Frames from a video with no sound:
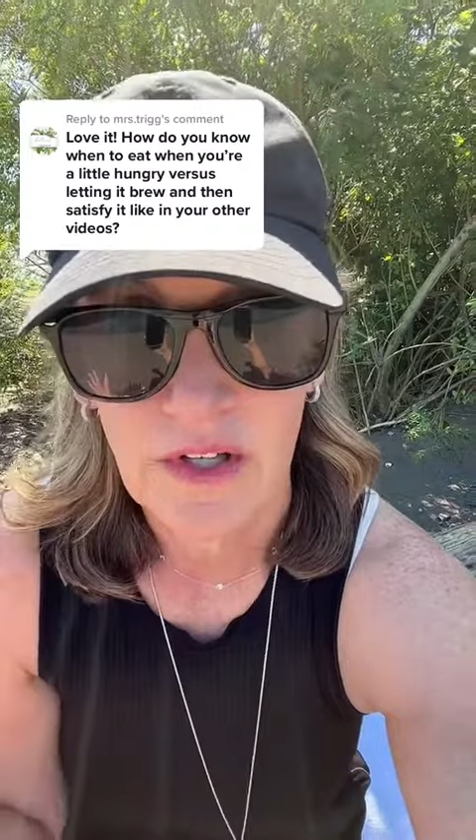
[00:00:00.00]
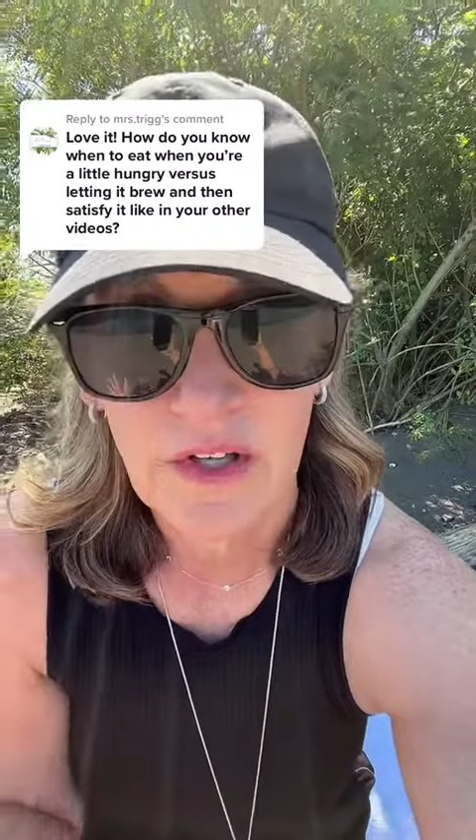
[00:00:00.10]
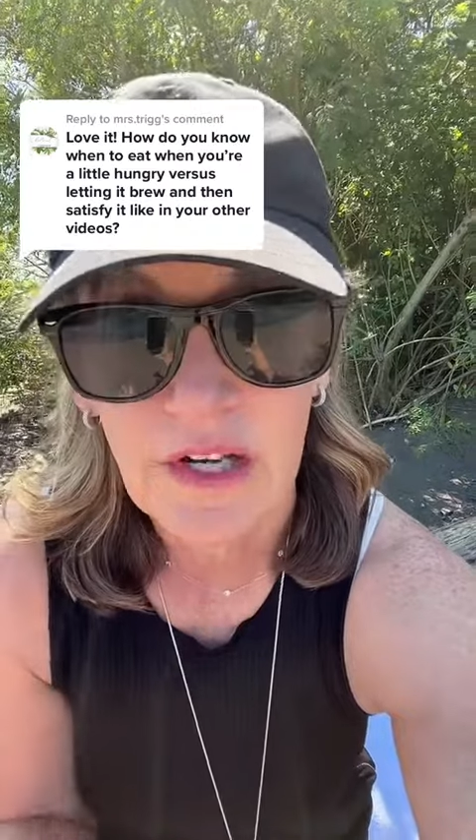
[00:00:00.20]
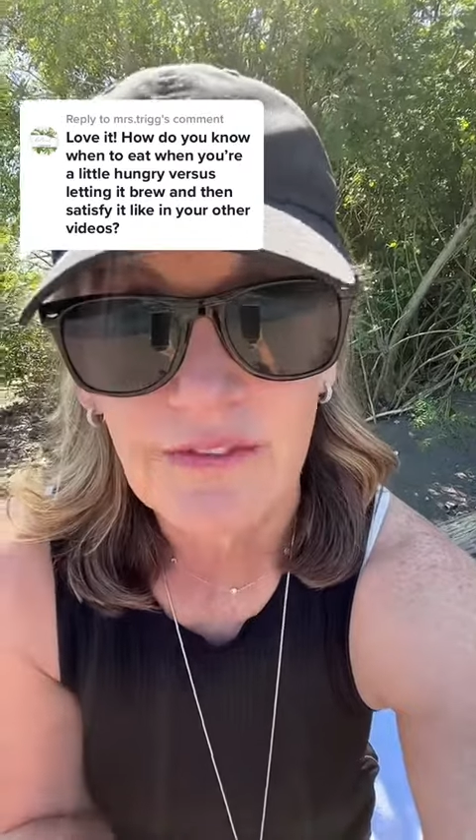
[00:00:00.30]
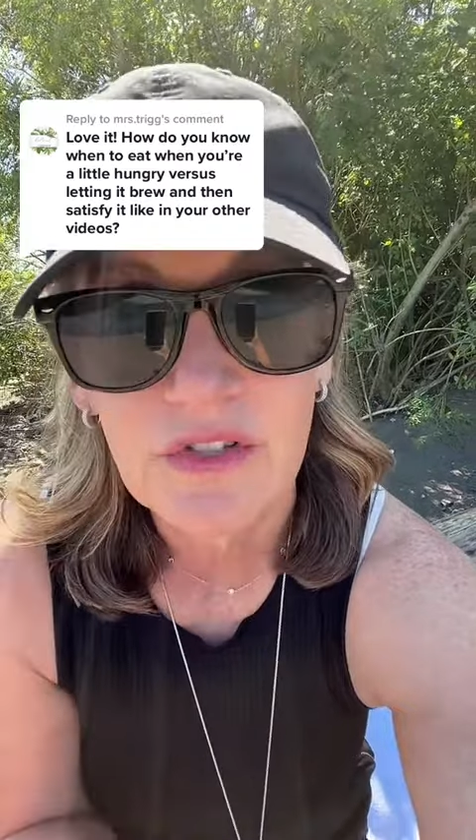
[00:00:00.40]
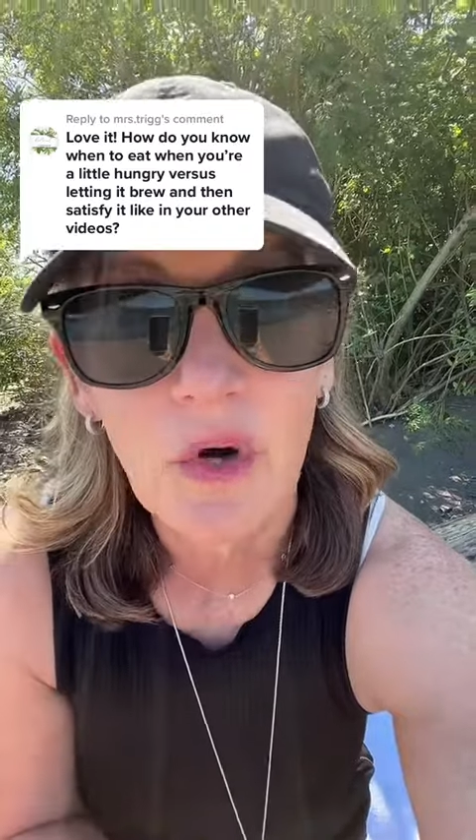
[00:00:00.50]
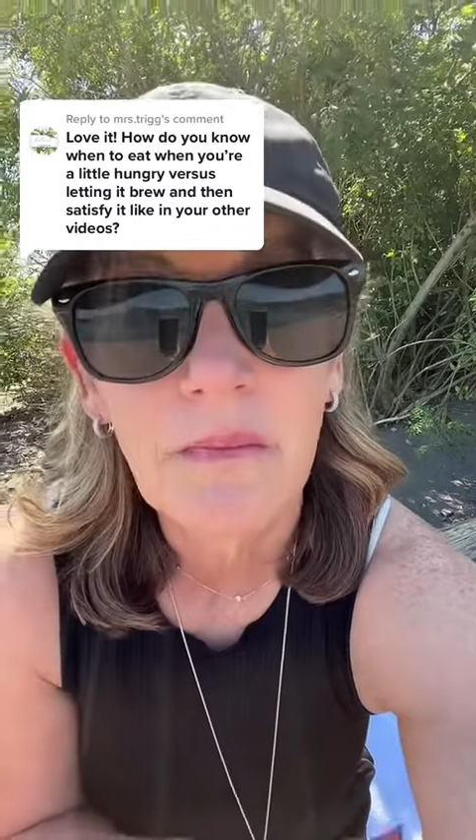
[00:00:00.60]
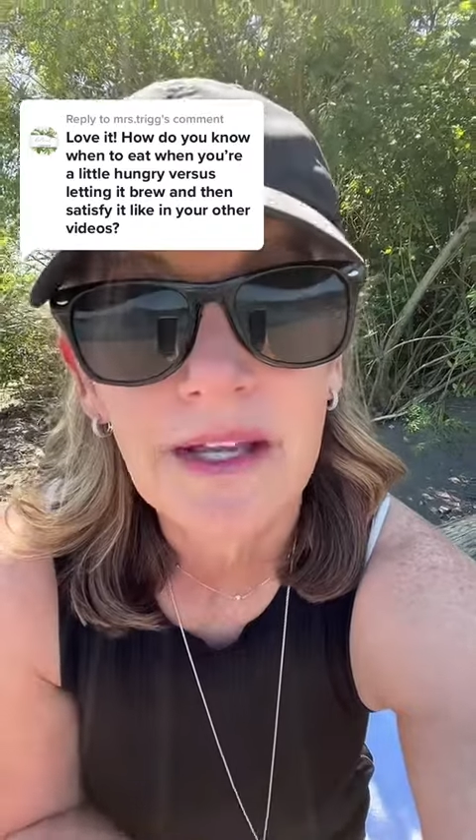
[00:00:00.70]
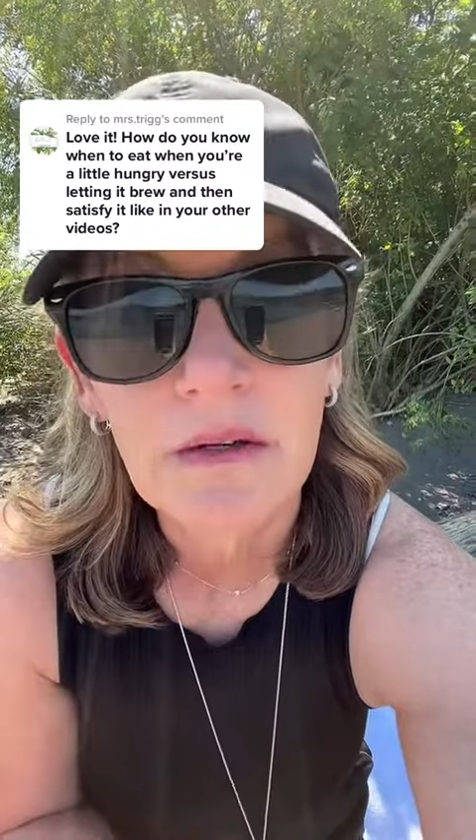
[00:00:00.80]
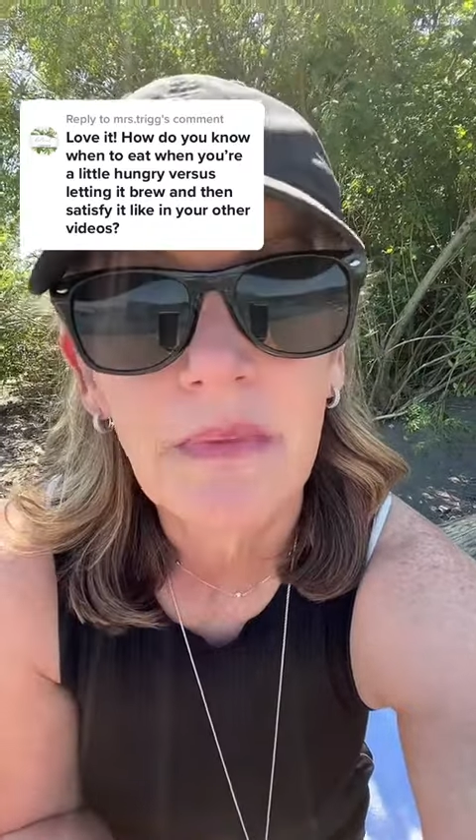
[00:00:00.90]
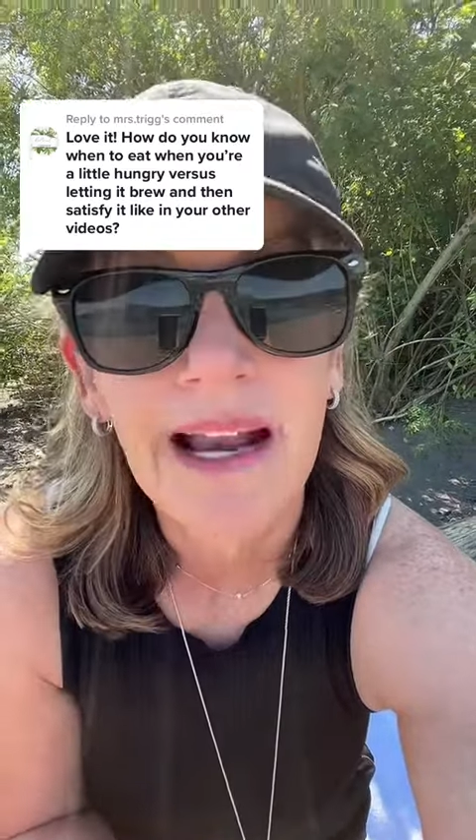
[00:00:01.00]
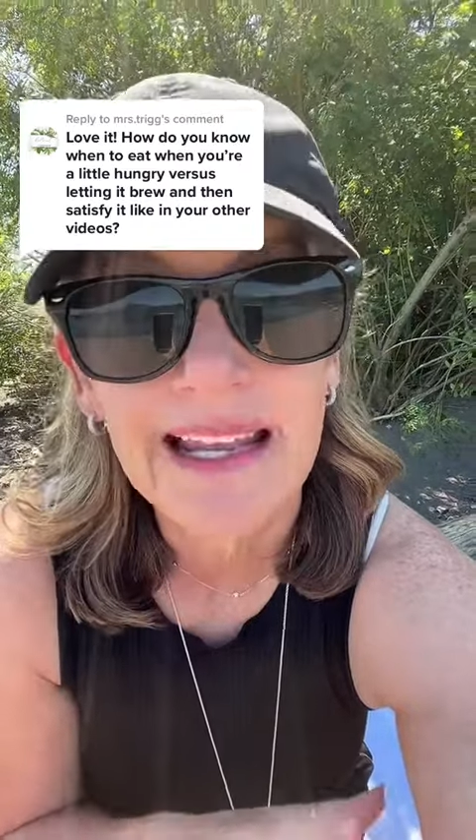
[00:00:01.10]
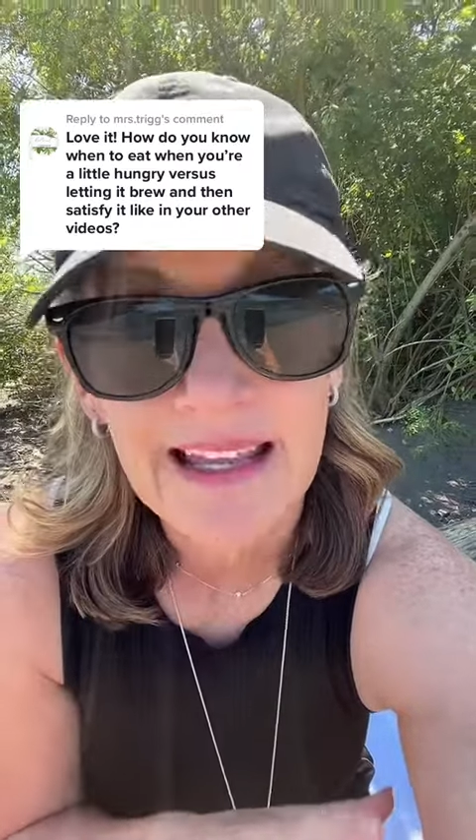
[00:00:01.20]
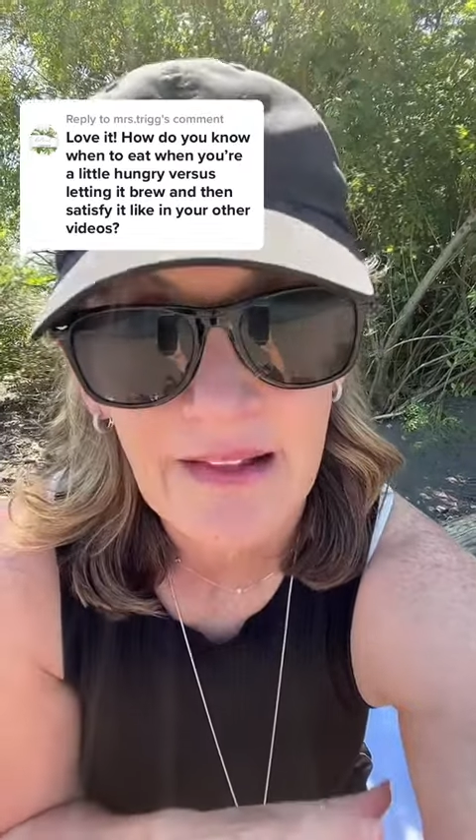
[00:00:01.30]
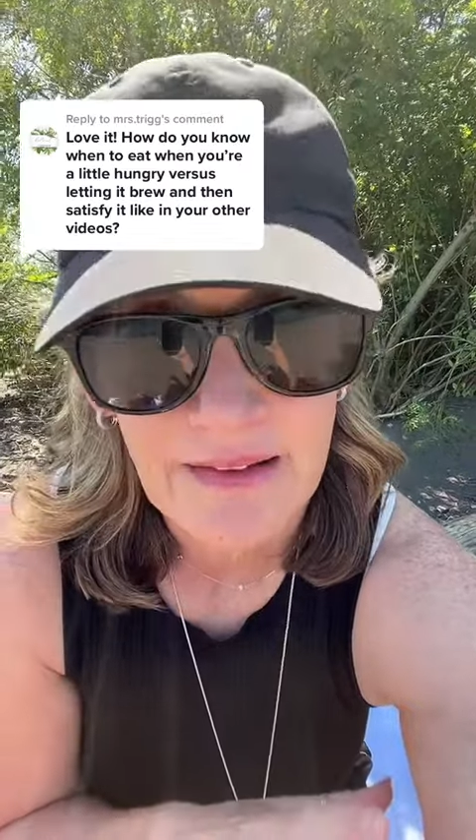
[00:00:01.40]
You never don't make your body
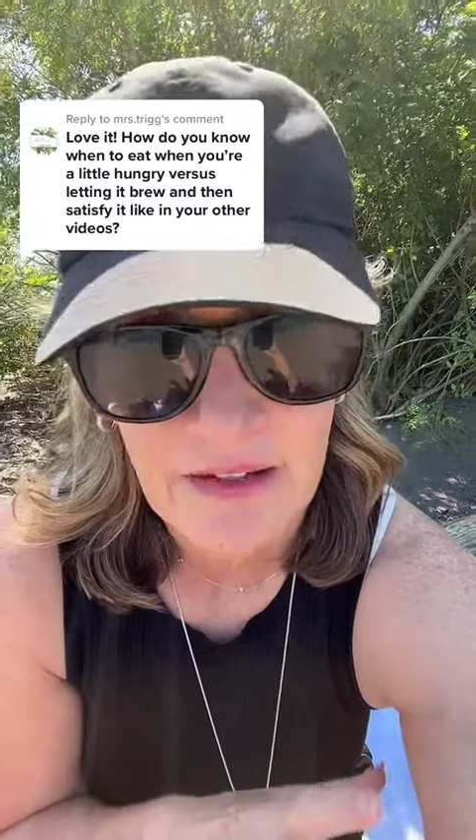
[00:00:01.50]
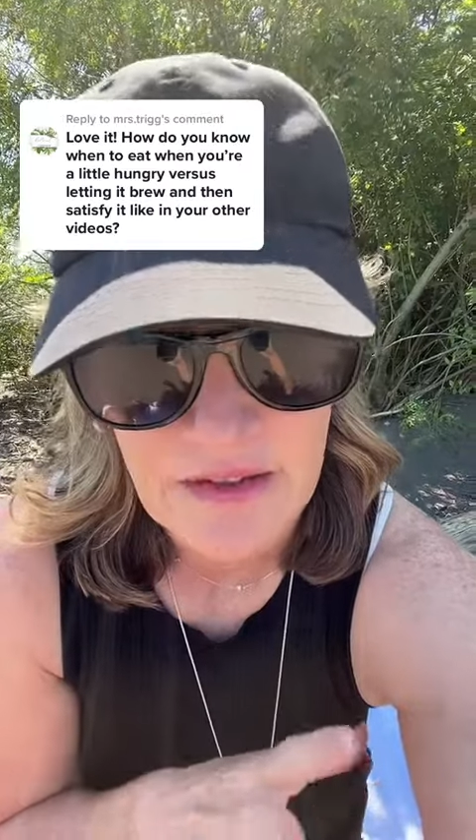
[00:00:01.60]
yell at